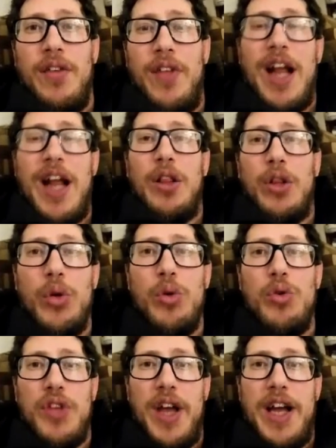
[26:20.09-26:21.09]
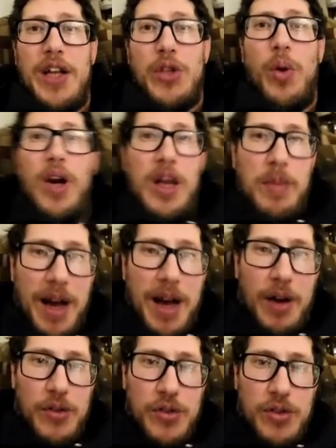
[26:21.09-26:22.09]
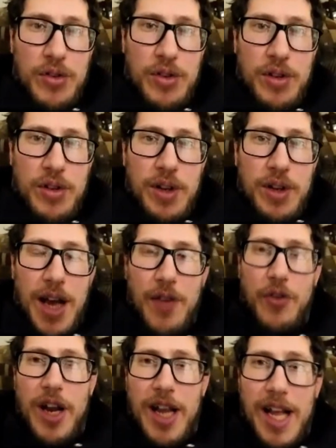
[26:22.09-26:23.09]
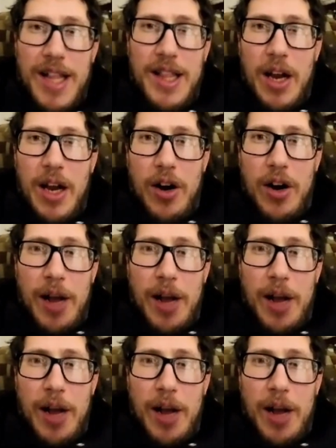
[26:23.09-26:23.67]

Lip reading: that I lose like 20 pounds after I get there.